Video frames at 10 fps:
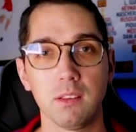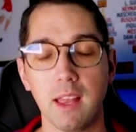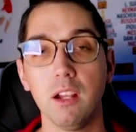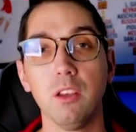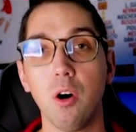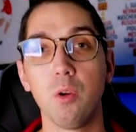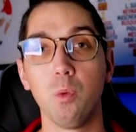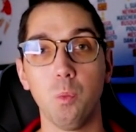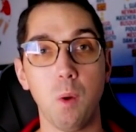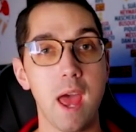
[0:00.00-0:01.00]
let
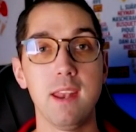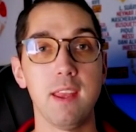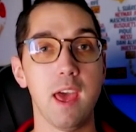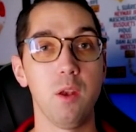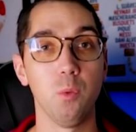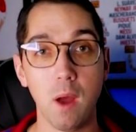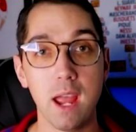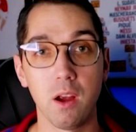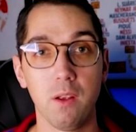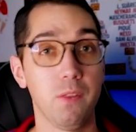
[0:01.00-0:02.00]
alone when and where